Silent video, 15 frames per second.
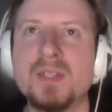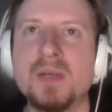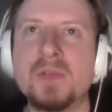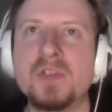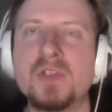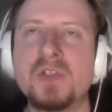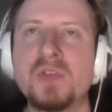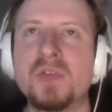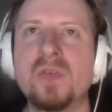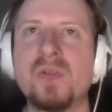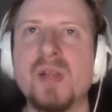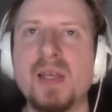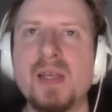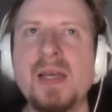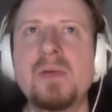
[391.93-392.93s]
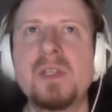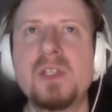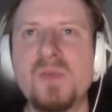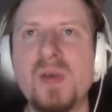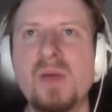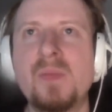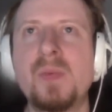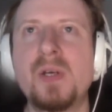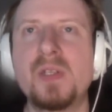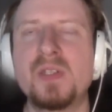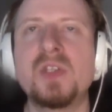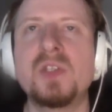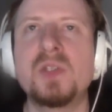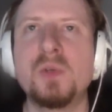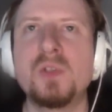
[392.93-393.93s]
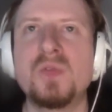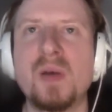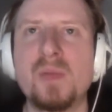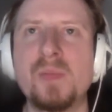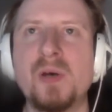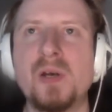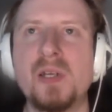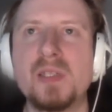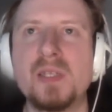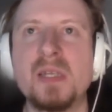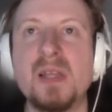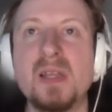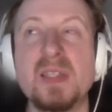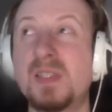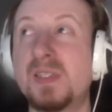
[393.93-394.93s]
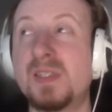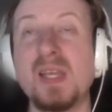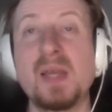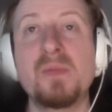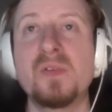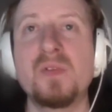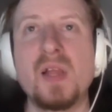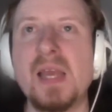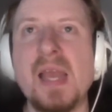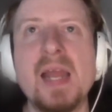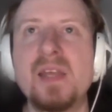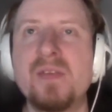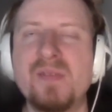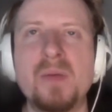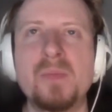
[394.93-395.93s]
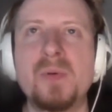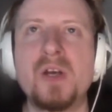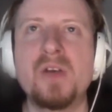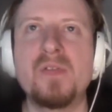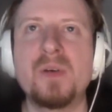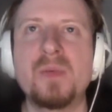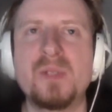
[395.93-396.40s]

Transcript: It was just sort of like, well, there's vampires and there's always vampires, and like it's the same with like any vampire film.